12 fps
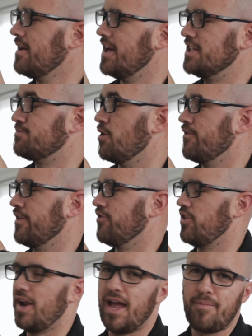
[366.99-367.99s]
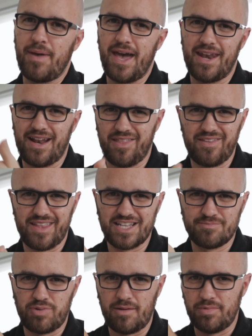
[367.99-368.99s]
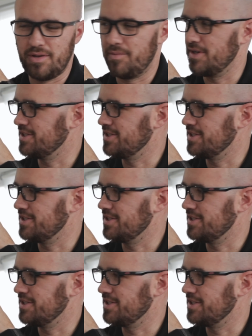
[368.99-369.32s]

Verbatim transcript: It's perfect for an iPad, and I think that's probably what